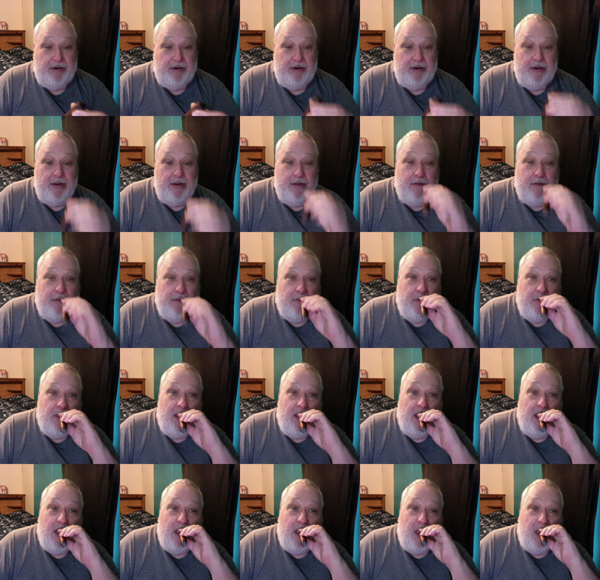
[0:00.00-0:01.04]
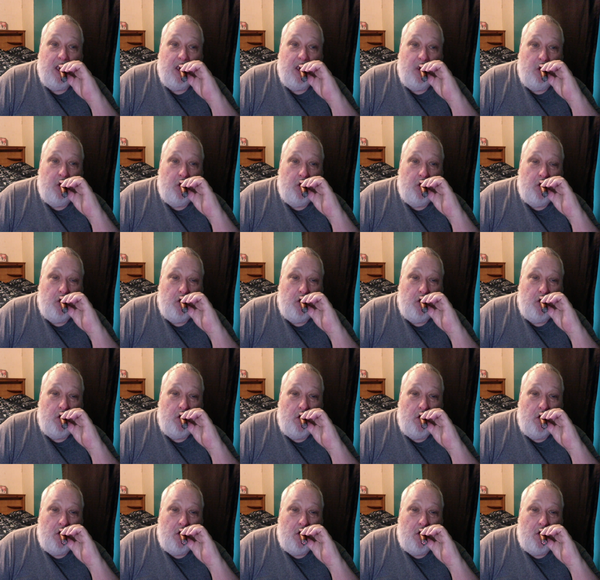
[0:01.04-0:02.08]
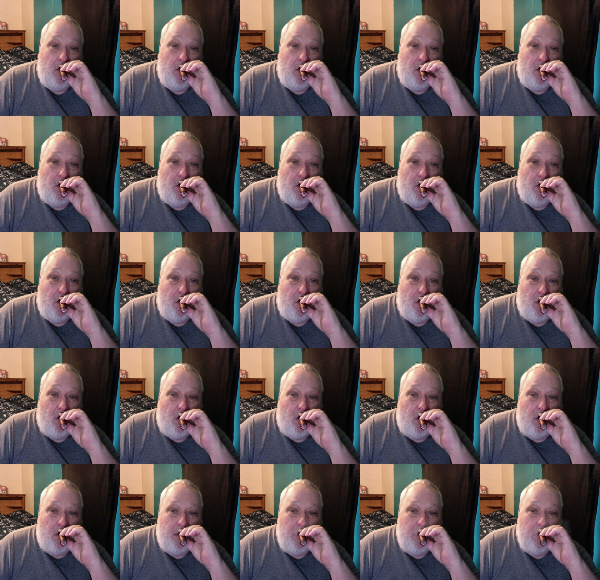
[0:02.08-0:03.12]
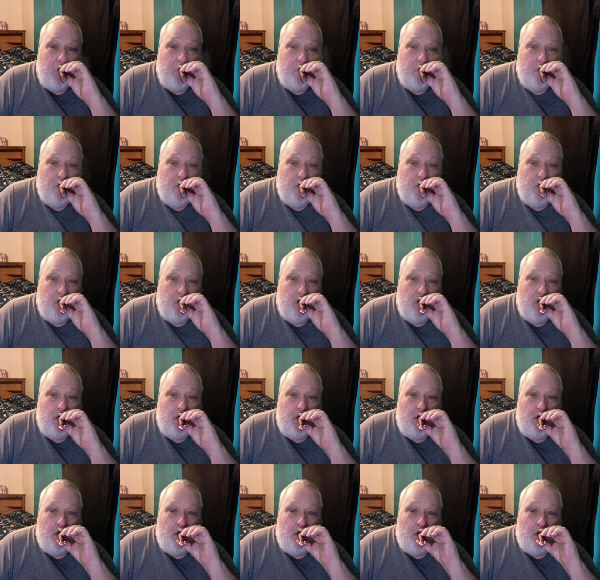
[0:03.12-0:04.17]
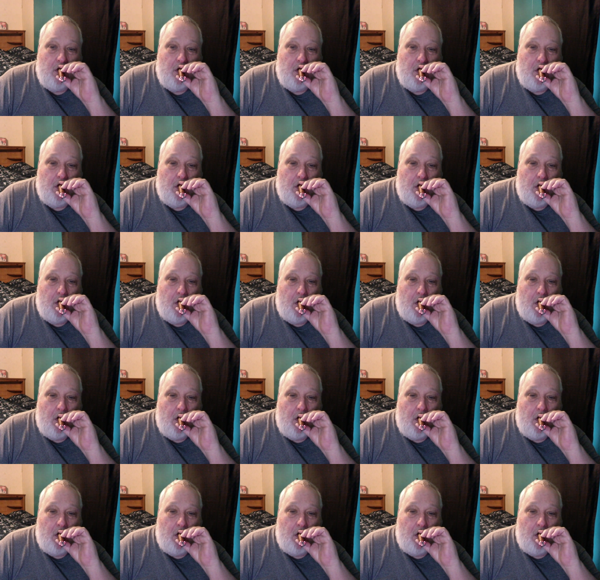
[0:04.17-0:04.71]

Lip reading: (no one is talking)